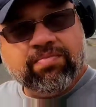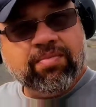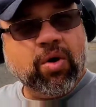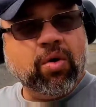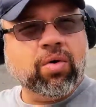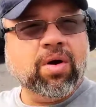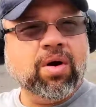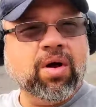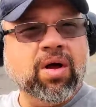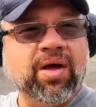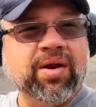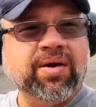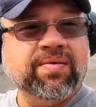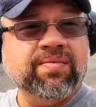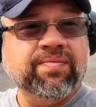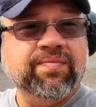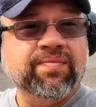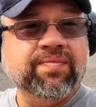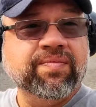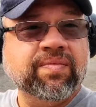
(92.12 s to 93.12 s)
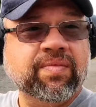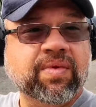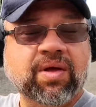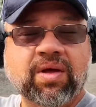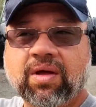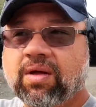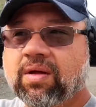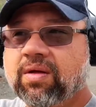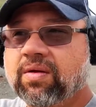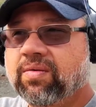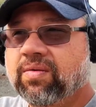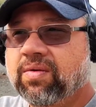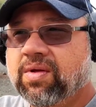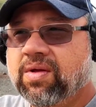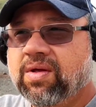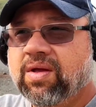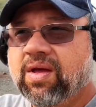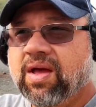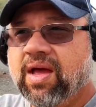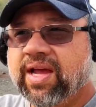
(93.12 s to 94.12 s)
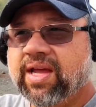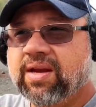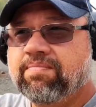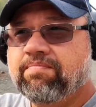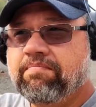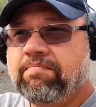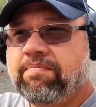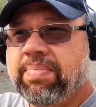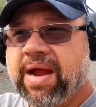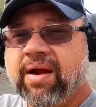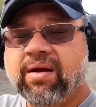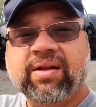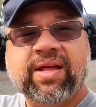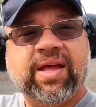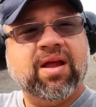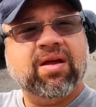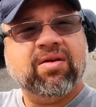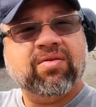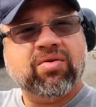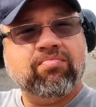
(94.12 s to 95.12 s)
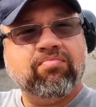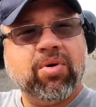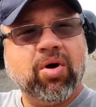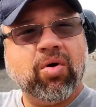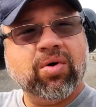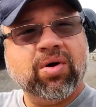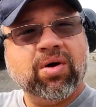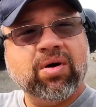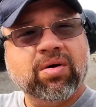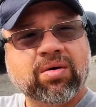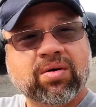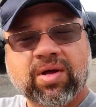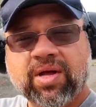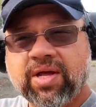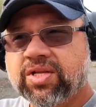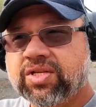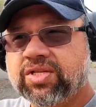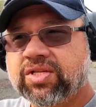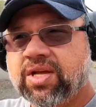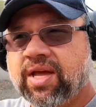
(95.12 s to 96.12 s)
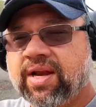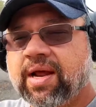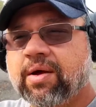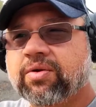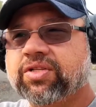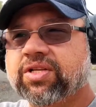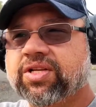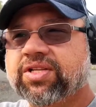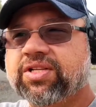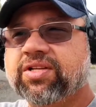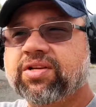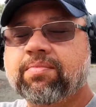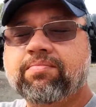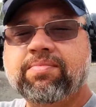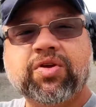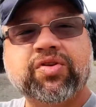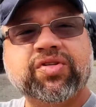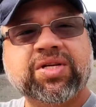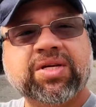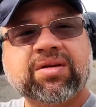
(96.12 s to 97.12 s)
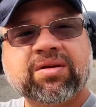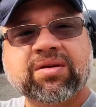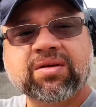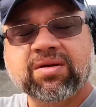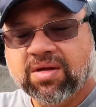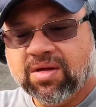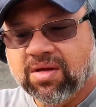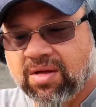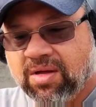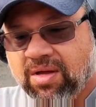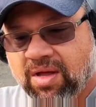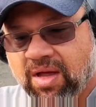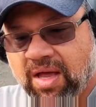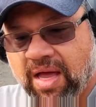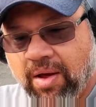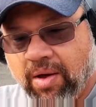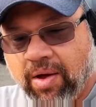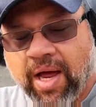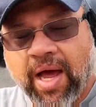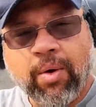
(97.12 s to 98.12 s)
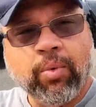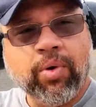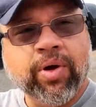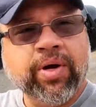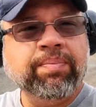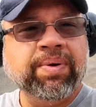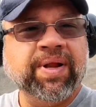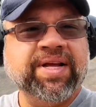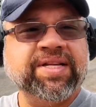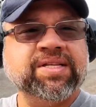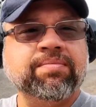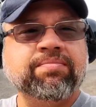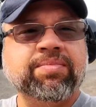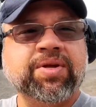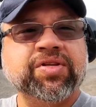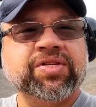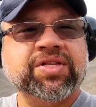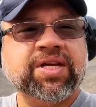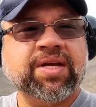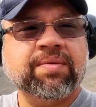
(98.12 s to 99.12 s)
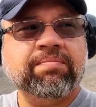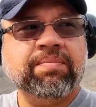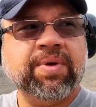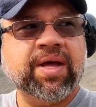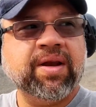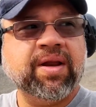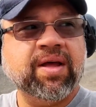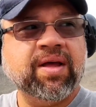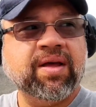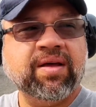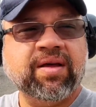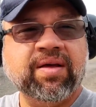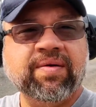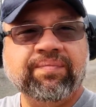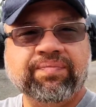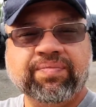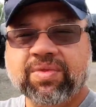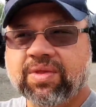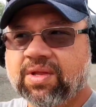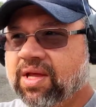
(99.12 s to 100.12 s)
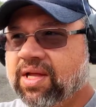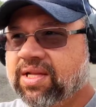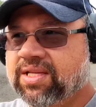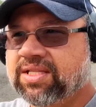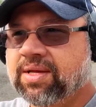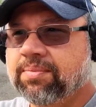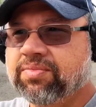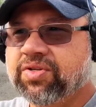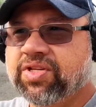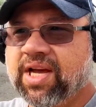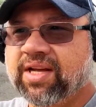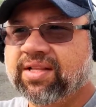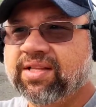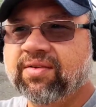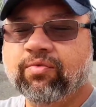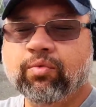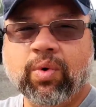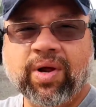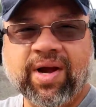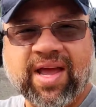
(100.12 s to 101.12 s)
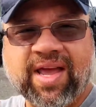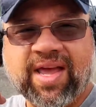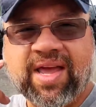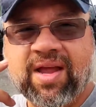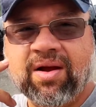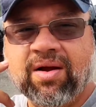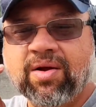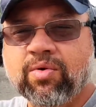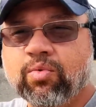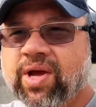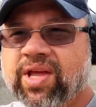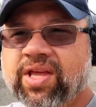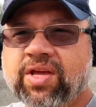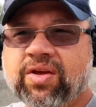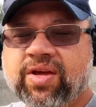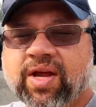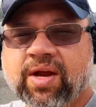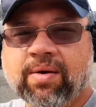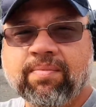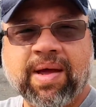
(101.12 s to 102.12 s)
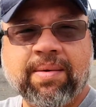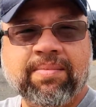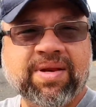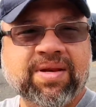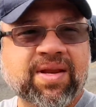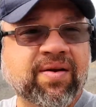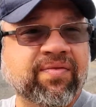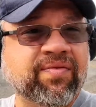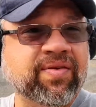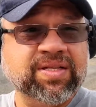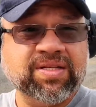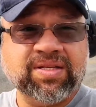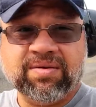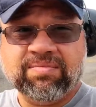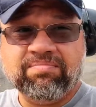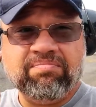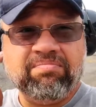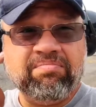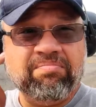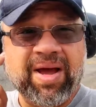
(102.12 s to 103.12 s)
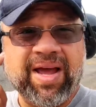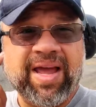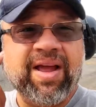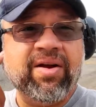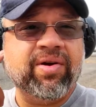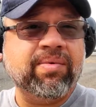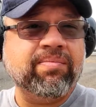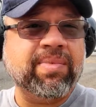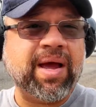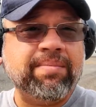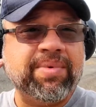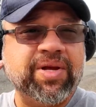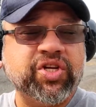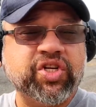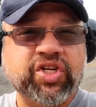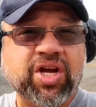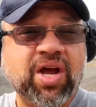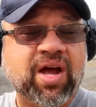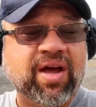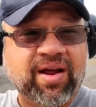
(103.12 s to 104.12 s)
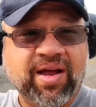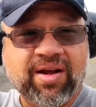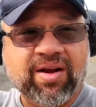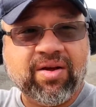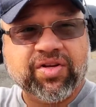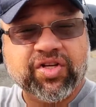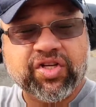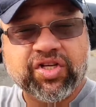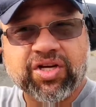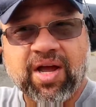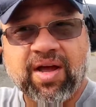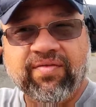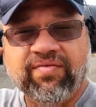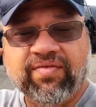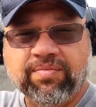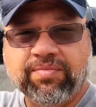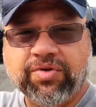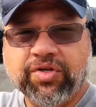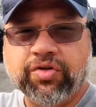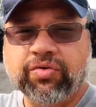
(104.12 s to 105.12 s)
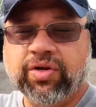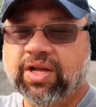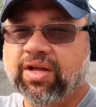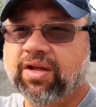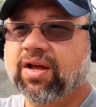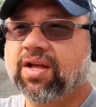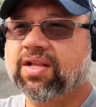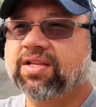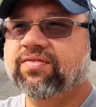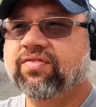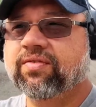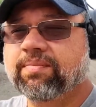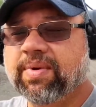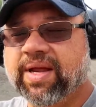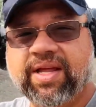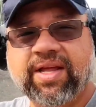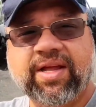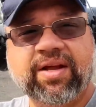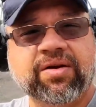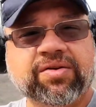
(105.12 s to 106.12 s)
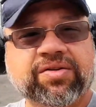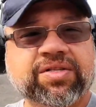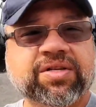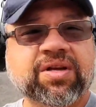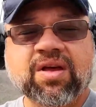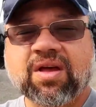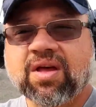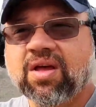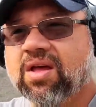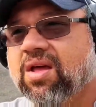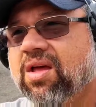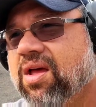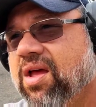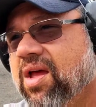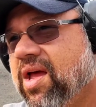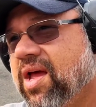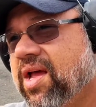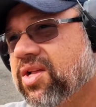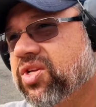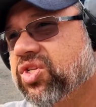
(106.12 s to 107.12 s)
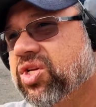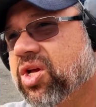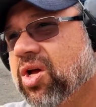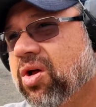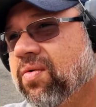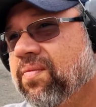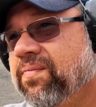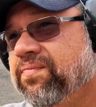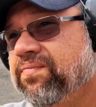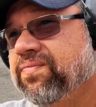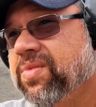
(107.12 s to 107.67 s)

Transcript: the mower on, uh, I can barely hear the mower, and and I was listening to music. Uh, I would play some music, but uh, it's subjective. What I hear and what you hear might be different. My hearing might be shot. I know it's shot from shooting guns for many years, and so.